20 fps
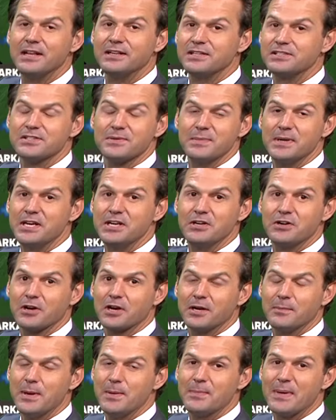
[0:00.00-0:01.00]
doesn't mean you're
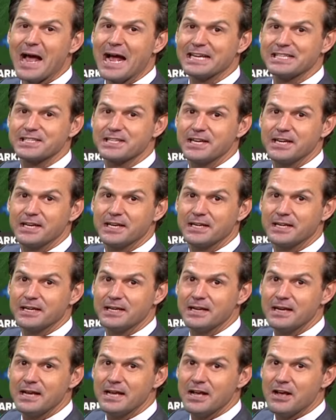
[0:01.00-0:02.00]
going to be basking
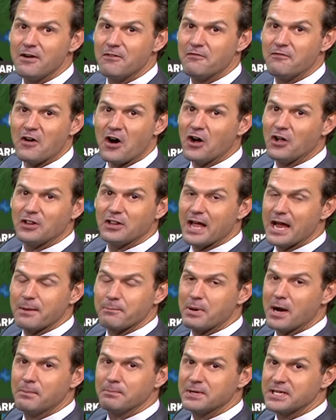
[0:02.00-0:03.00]
in fall-like
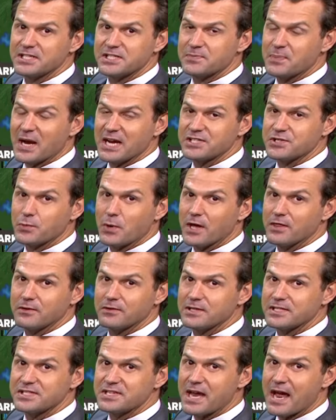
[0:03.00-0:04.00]
pumpkin spice
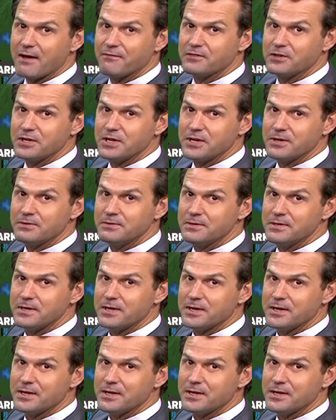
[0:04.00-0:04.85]
weather this afternoon?